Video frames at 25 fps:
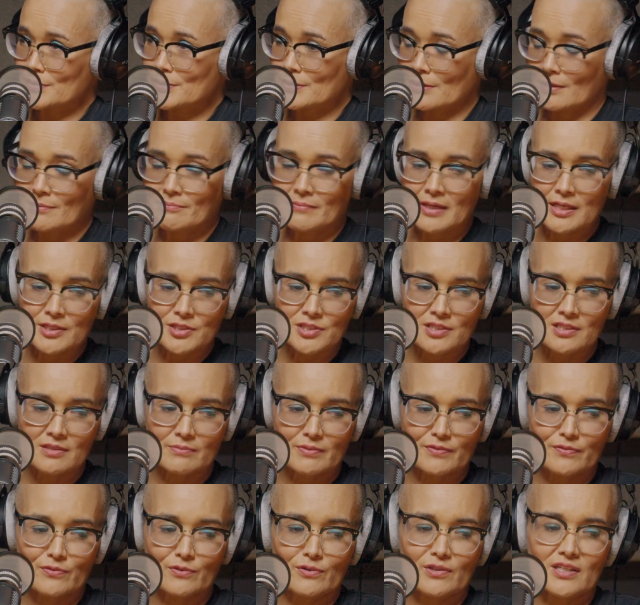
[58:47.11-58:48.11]
So I mentioned it
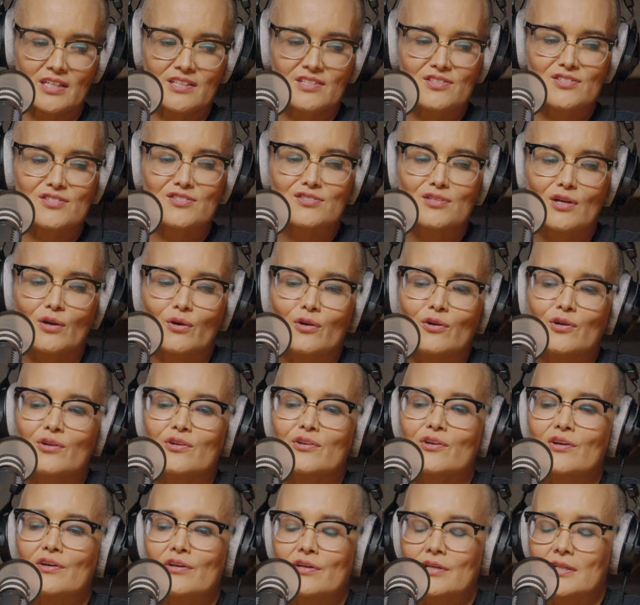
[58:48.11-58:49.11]
before, and it's so
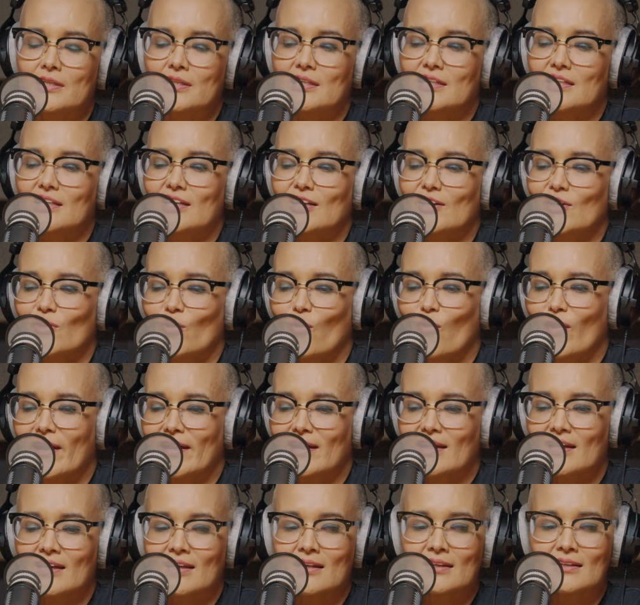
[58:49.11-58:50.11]
nerdy and
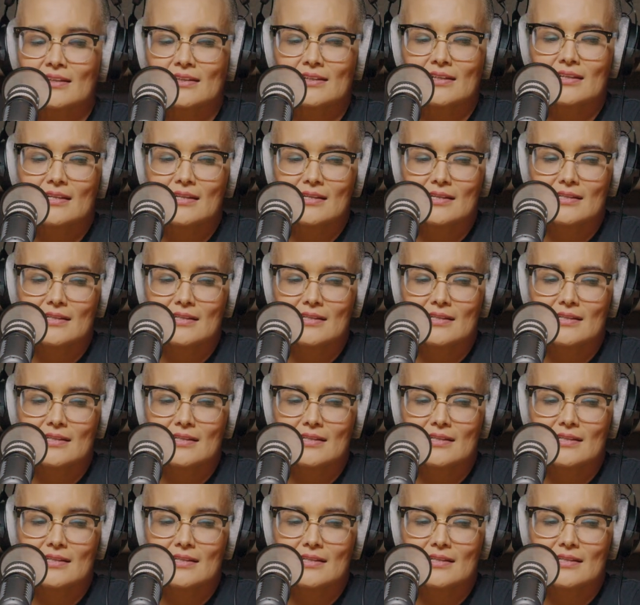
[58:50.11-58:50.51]
annoying.